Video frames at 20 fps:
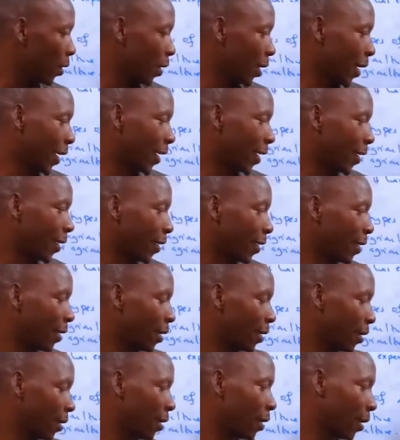Like
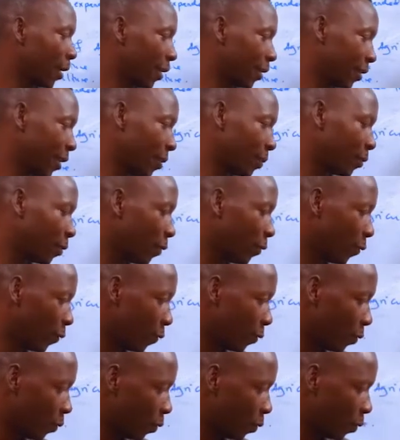types
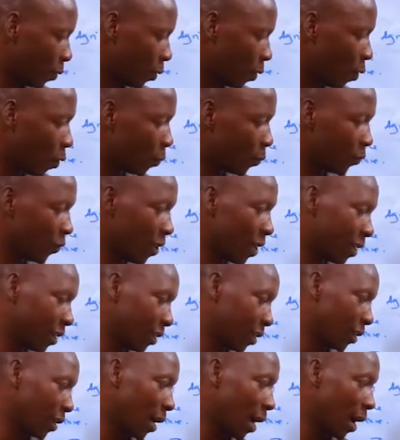of crops that